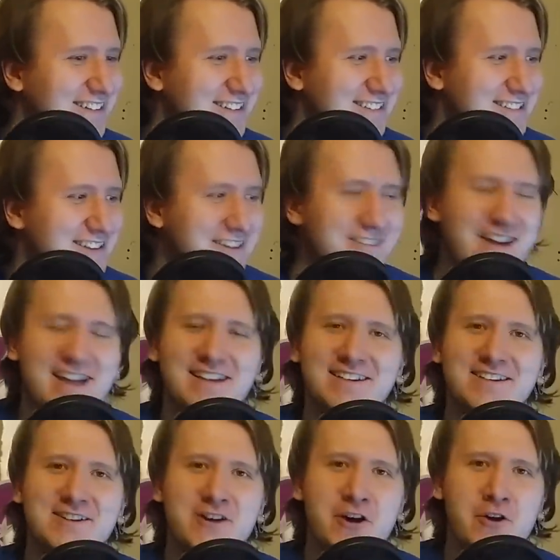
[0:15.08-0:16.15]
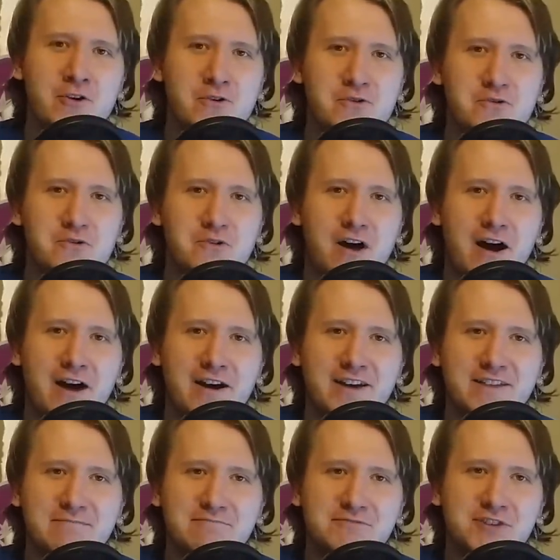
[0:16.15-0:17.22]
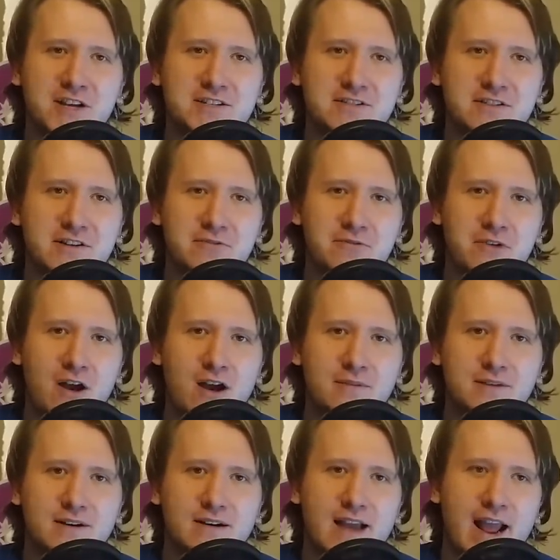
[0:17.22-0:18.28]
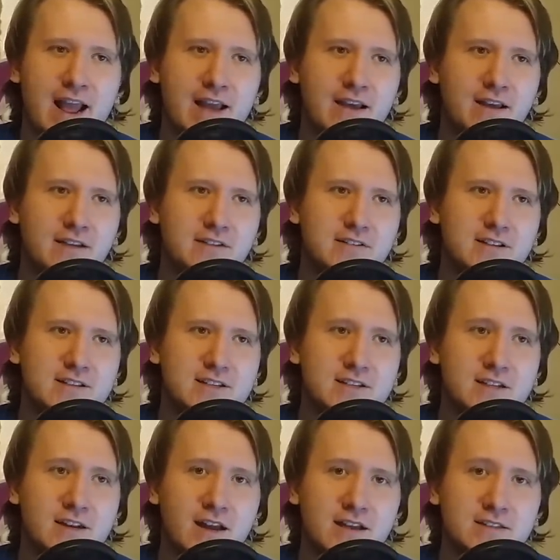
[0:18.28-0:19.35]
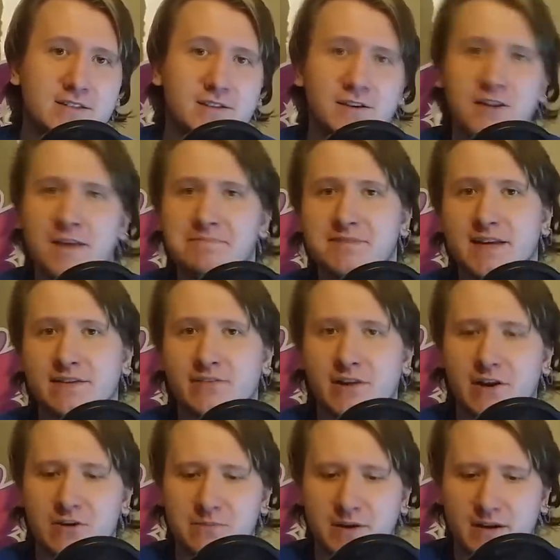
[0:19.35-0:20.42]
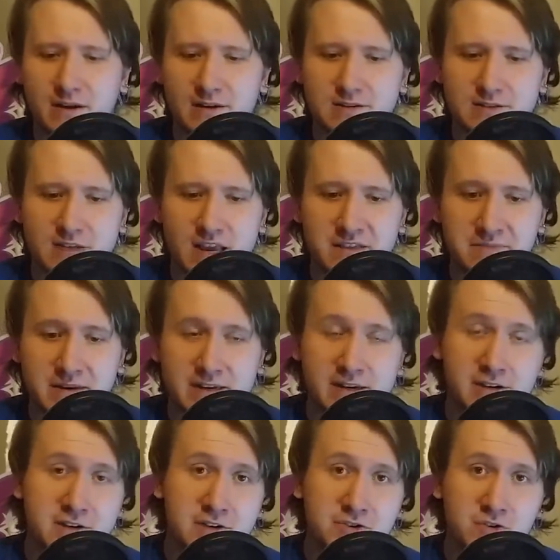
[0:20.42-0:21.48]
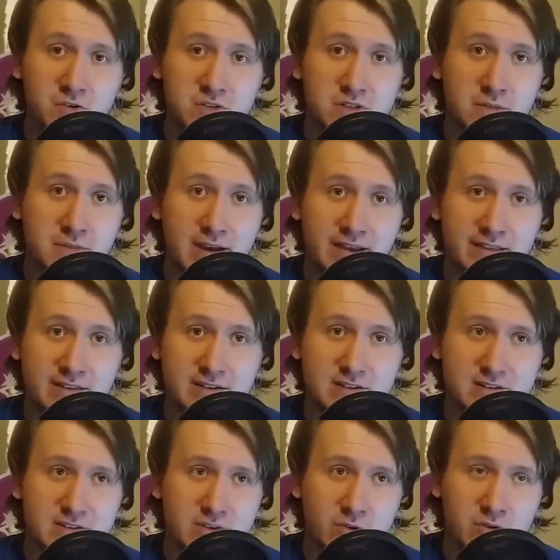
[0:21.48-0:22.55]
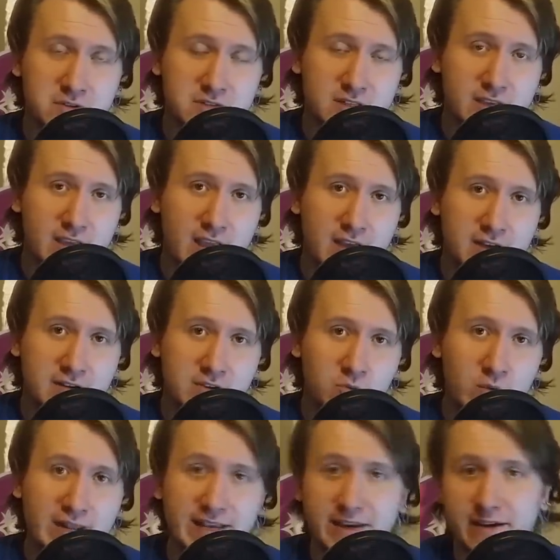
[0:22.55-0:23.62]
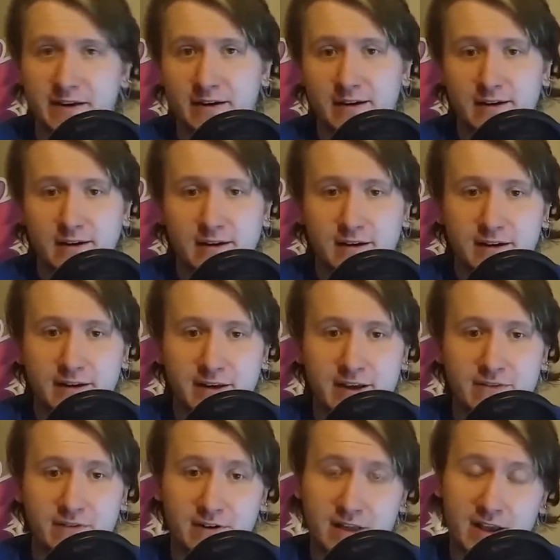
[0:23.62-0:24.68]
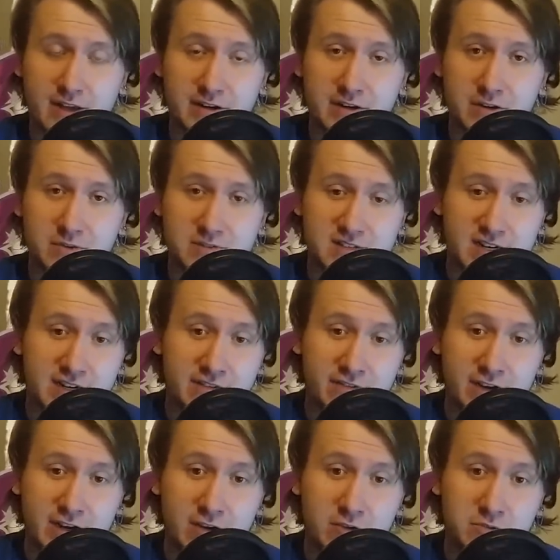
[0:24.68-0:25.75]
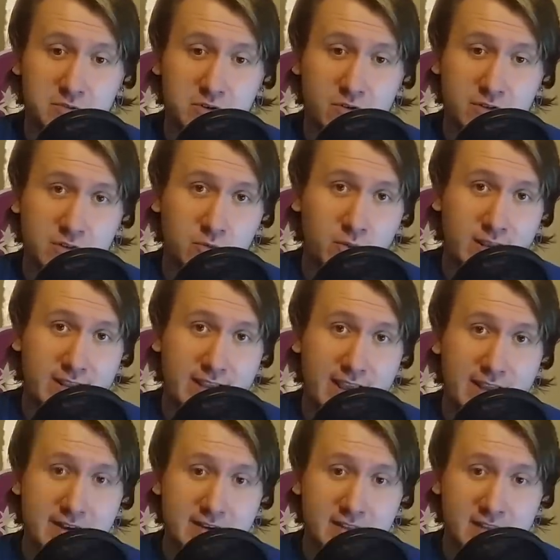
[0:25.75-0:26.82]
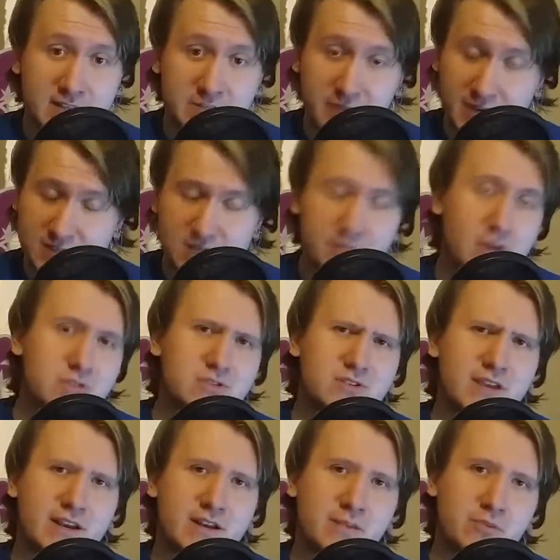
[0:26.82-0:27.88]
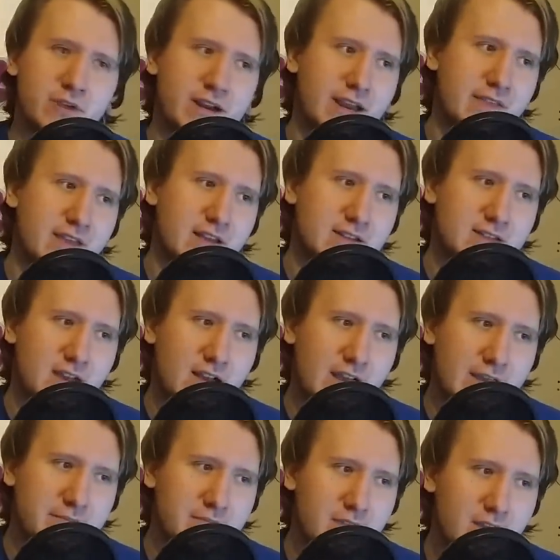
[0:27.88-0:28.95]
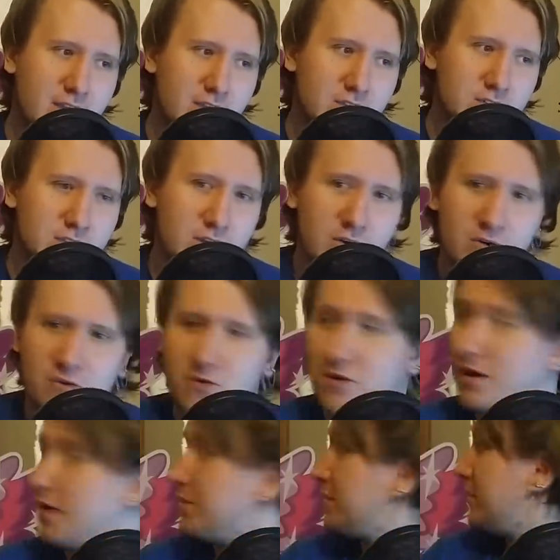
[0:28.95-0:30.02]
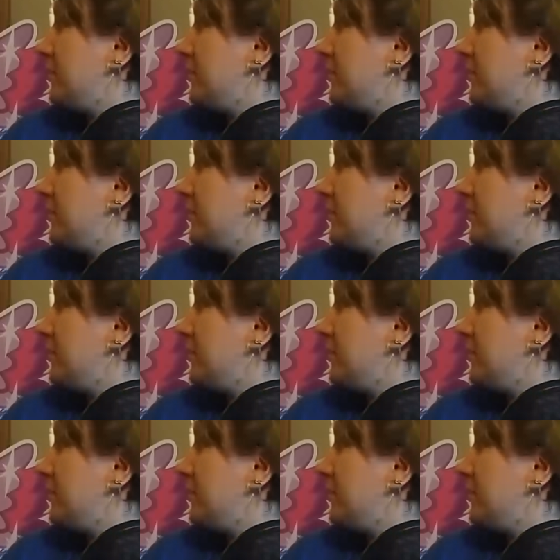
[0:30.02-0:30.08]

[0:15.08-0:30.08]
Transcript: so hello, I am Jestre Derama, and this is a nice little update video because I've been needing to do something like this towards the end of the week given that you don't see any videos over the weekend, and that's because I'm also taking a break at that time. So, other